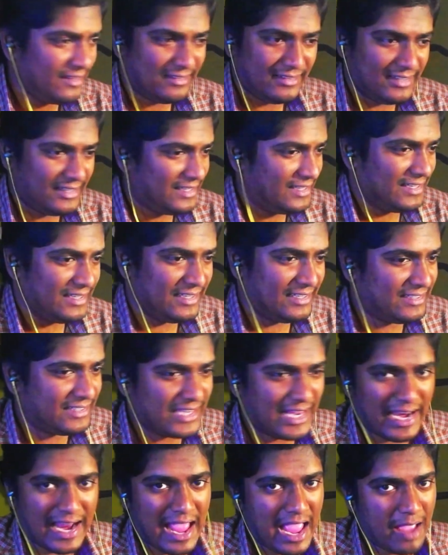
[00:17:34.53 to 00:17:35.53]
it's
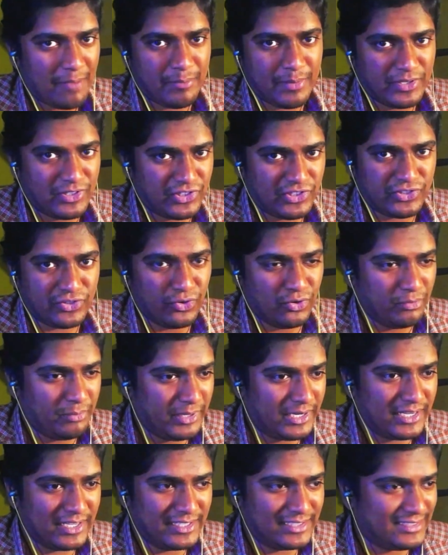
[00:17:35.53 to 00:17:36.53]
gonna happen soon,
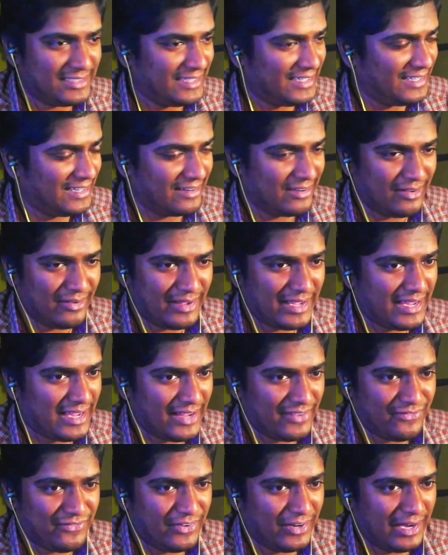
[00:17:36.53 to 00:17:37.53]
because you know,
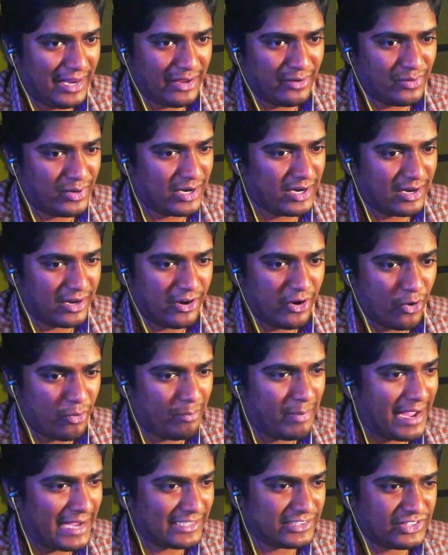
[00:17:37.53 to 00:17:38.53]
I feel like we're gonna go
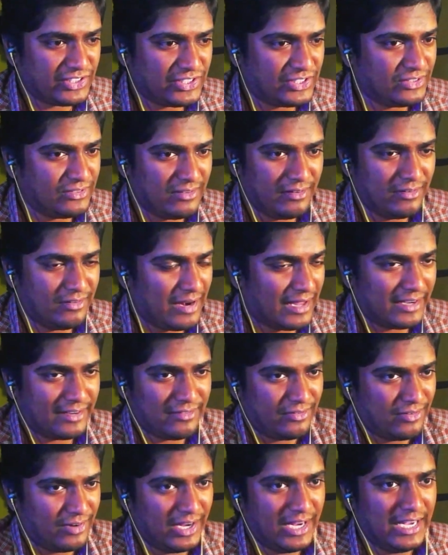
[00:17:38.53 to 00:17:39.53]
back like
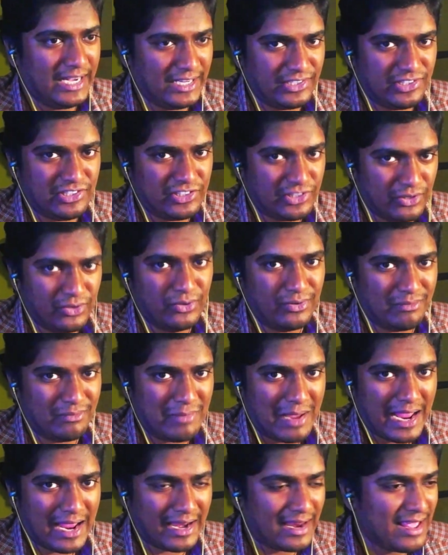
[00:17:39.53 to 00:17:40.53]
really soon,
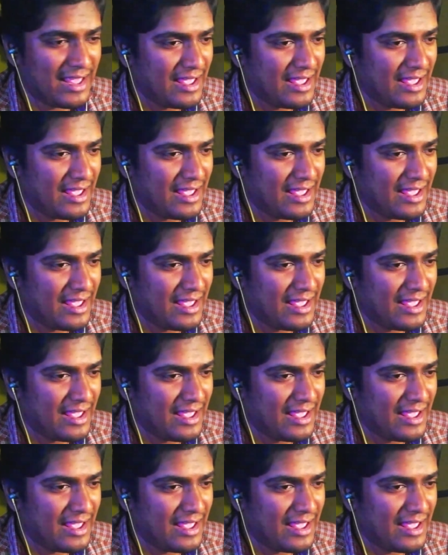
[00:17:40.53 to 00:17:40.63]
man.